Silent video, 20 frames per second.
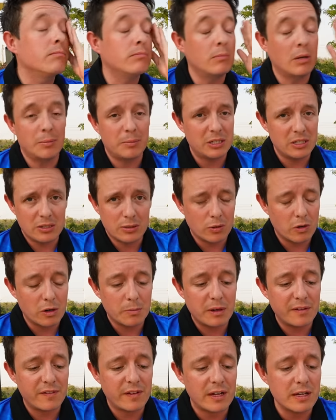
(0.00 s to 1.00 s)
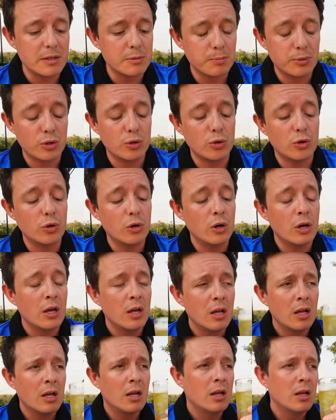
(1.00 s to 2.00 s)
I mean, you saw it on my face, pure
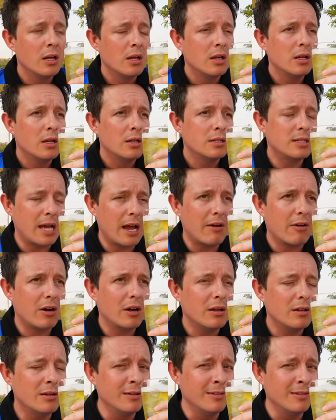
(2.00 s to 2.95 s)
terror.